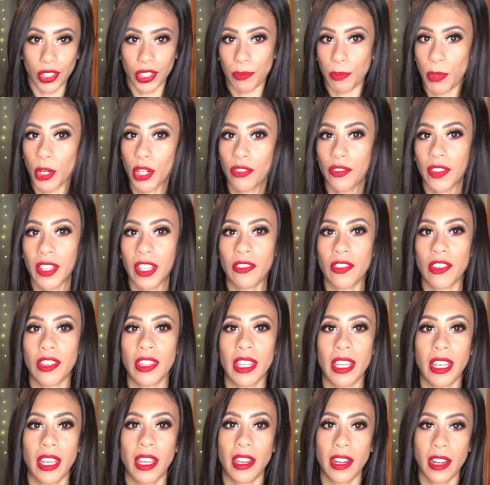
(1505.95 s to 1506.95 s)
perfect for
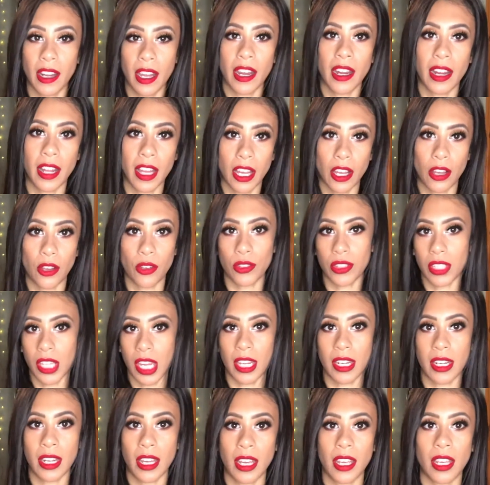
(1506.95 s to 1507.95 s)
like a night out,
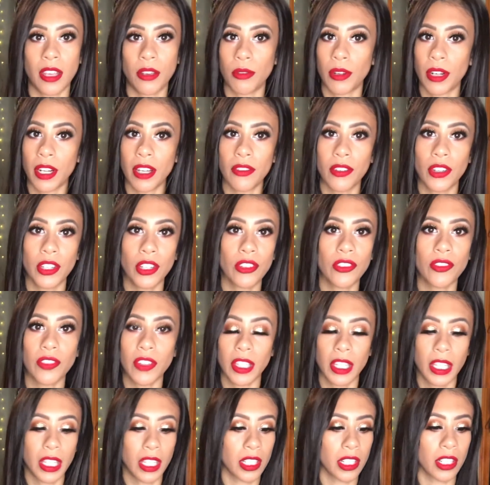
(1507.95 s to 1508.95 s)
date night, whatever you're
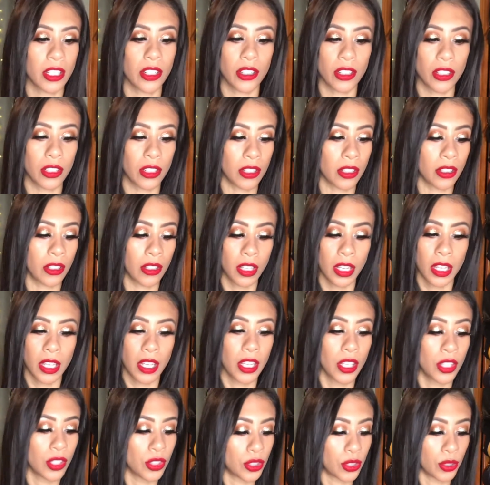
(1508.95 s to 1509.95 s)
feeling it, girl,
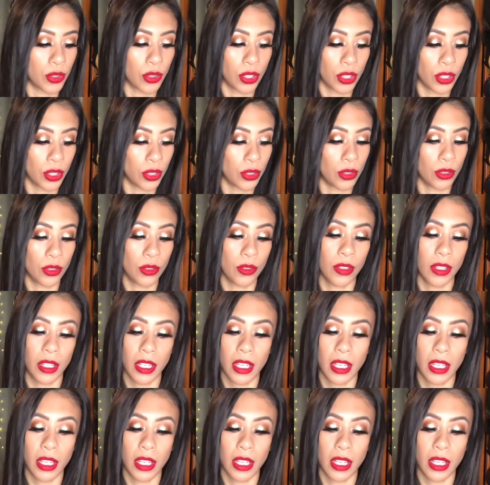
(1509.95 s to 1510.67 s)
do you.